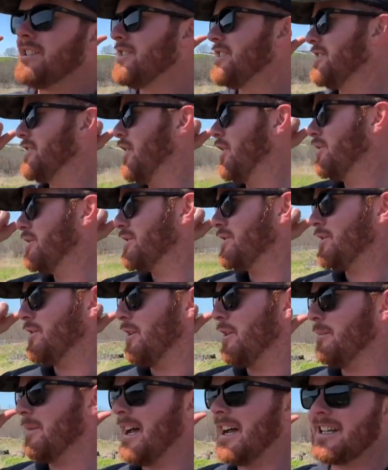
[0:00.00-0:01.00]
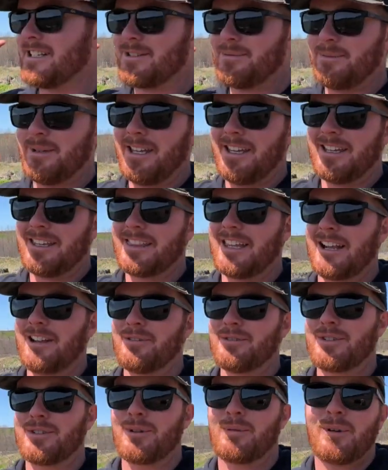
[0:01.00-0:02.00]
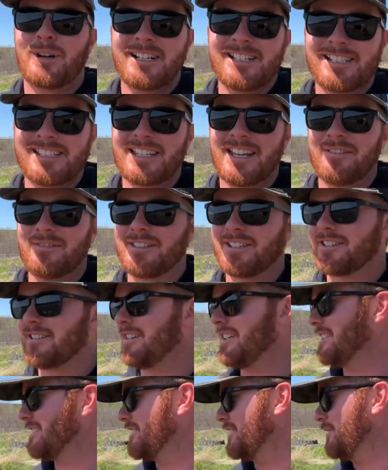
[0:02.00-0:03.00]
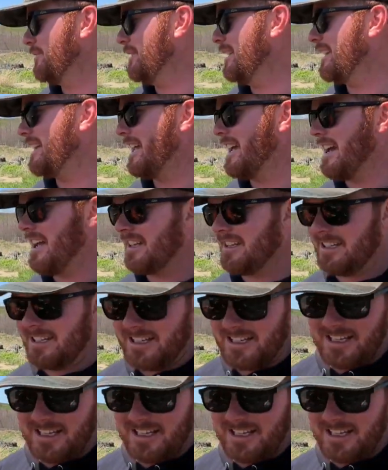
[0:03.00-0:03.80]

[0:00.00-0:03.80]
snowstorm last week. Then it was 27 degrees on the weekend.